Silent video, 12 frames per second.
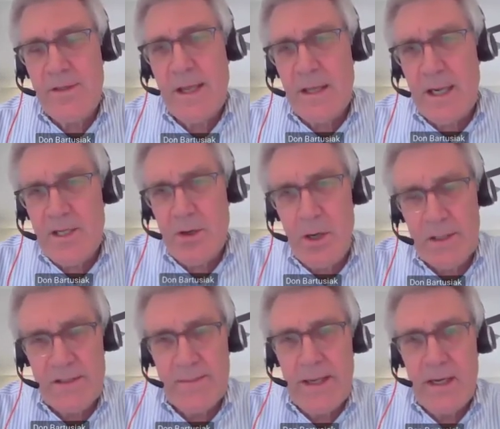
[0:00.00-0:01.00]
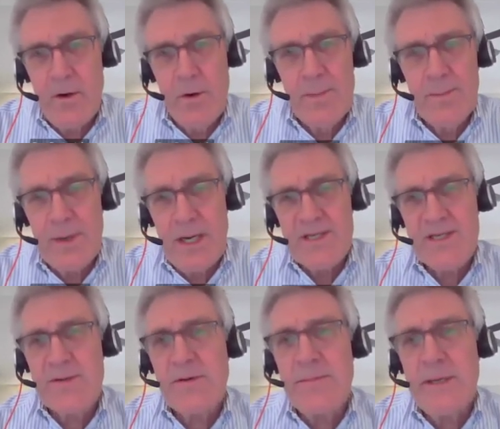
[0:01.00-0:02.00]
thing I talked about open
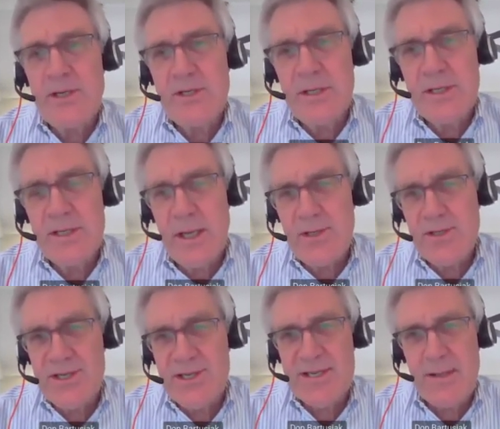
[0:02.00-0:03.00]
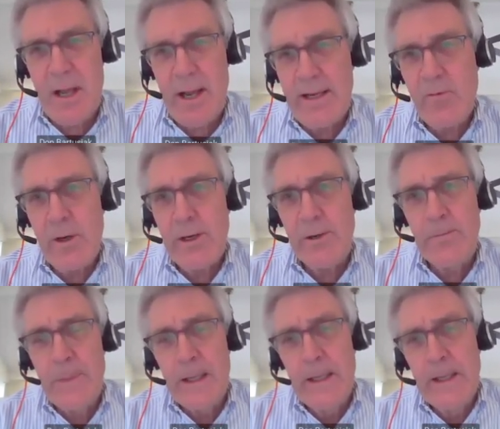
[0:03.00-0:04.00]
process automation is not just slideware